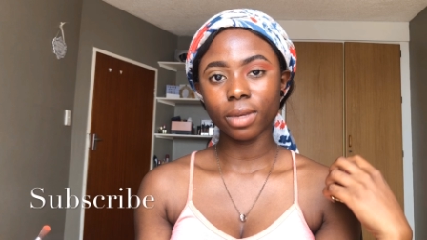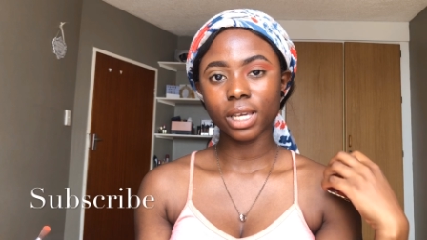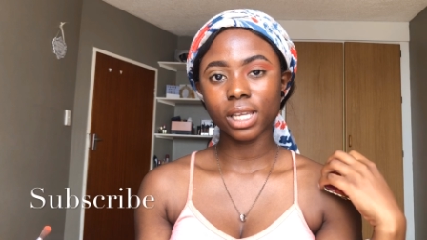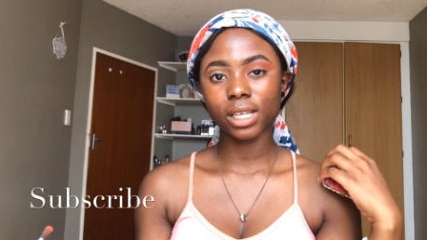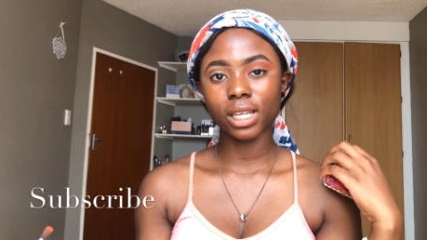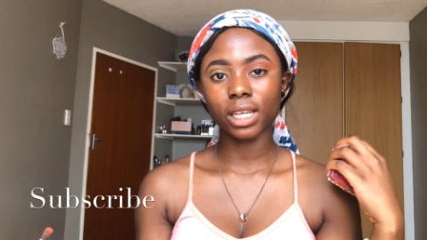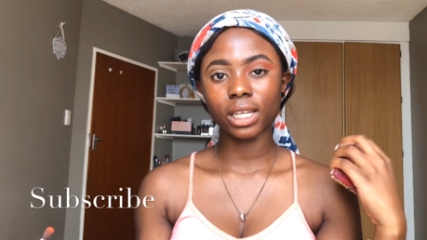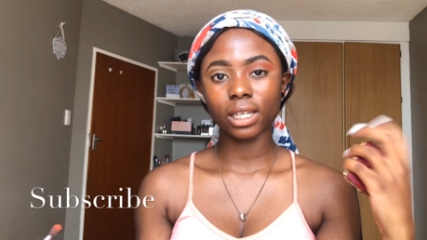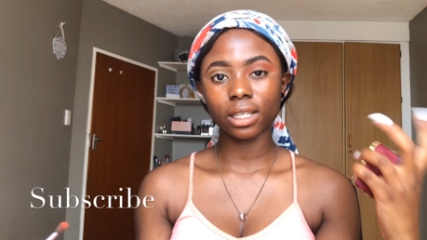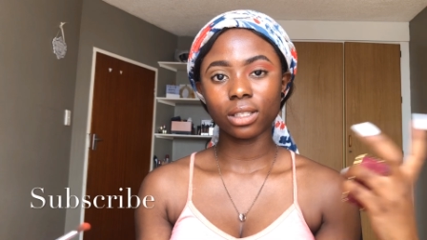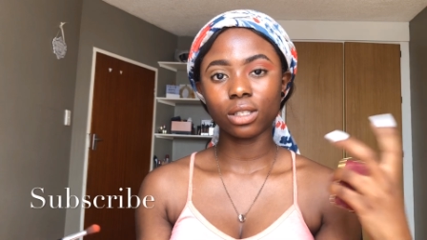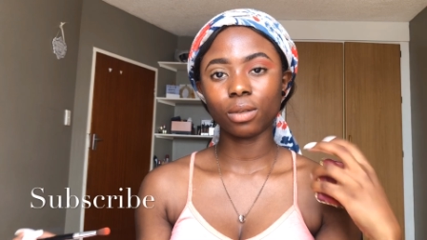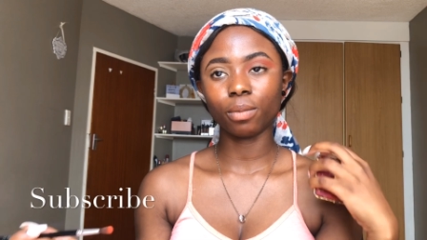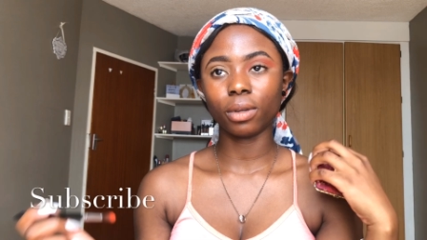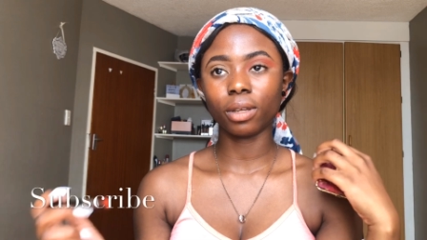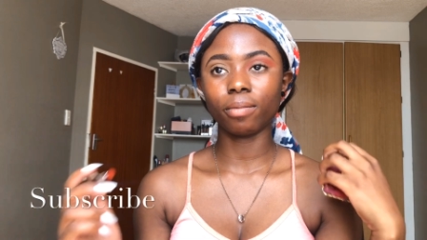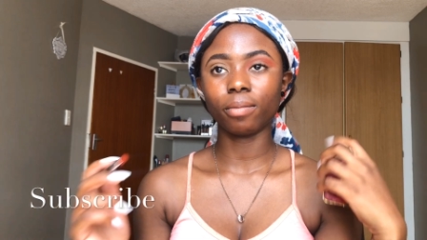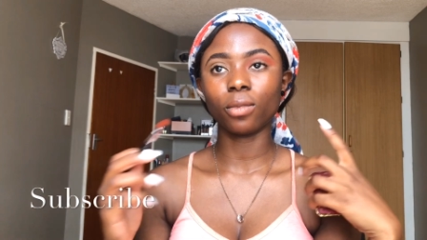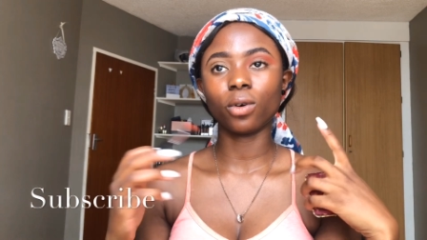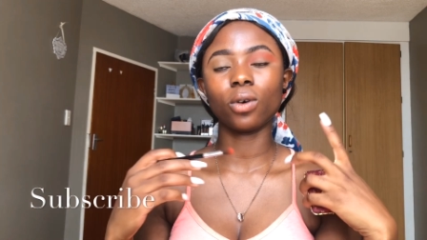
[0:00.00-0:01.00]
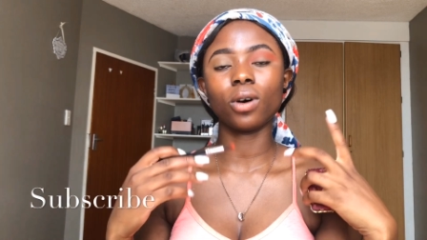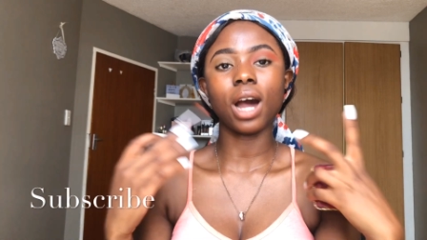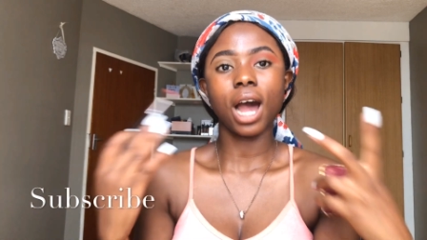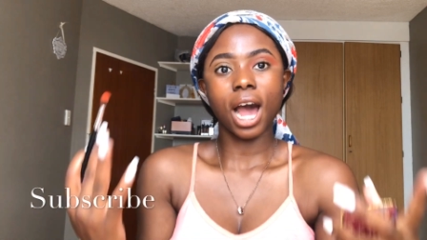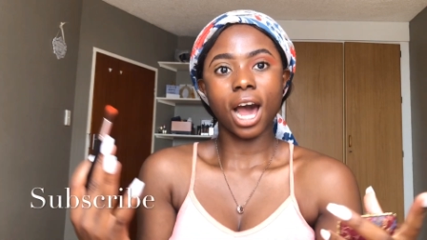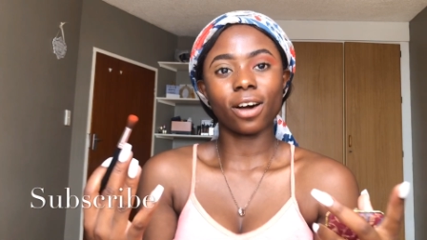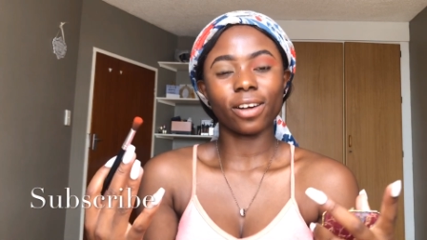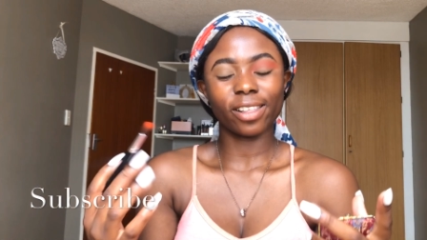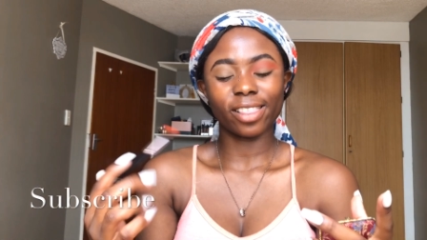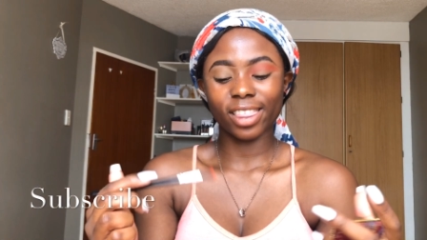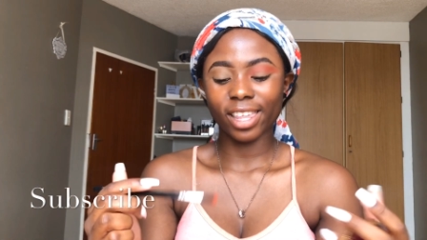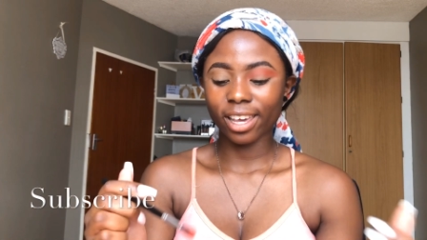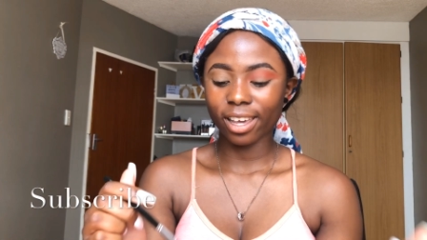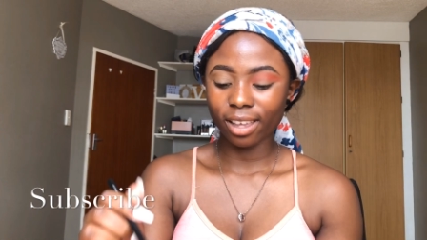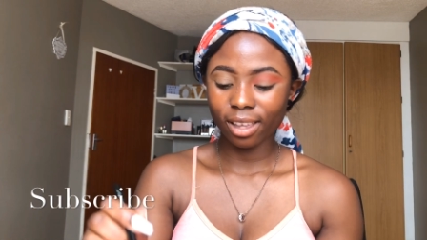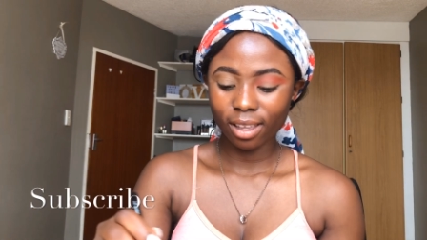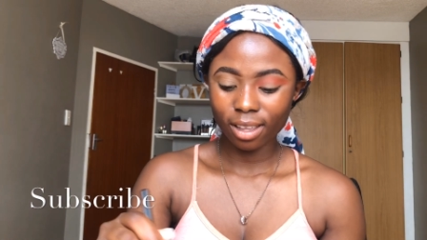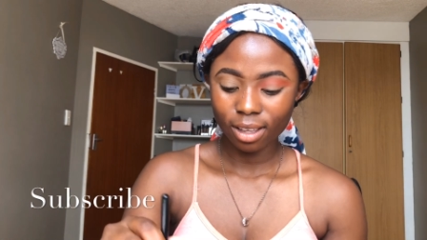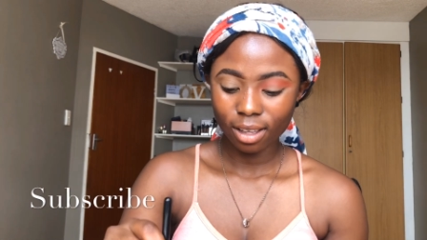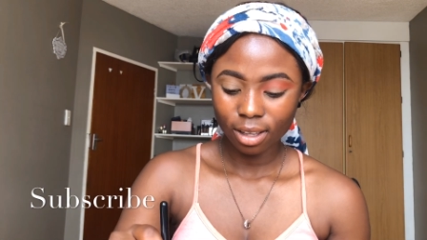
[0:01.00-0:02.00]
make it a little bit more out
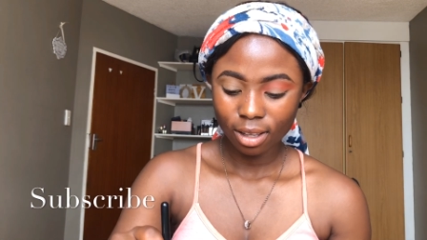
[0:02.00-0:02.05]
there.